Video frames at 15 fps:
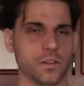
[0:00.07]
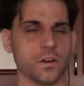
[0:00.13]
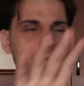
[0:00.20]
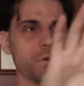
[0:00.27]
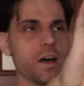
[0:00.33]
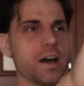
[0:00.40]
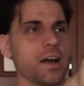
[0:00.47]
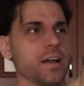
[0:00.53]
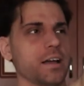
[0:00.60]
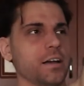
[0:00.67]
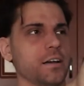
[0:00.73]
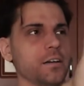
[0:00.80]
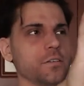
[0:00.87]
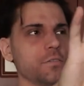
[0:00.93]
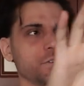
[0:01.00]
The Rock
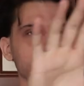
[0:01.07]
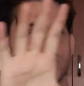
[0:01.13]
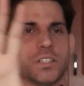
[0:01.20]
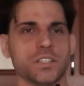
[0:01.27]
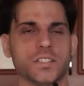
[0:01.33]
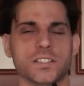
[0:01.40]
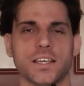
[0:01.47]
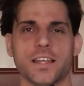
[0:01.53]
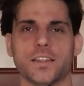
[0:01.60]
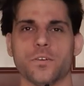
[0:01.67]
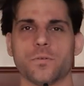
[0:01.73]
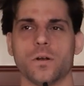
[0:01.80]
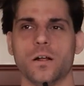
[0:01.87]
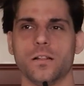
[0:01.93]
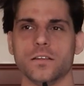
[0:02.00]
versus
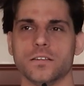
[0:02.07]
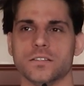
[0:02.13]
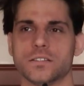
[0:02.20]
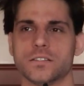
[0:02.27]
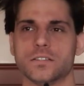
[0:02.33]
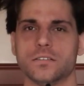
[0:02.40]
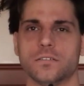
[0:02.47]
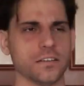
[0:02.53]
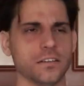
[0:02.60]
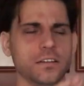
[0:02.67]
Seth Rollins,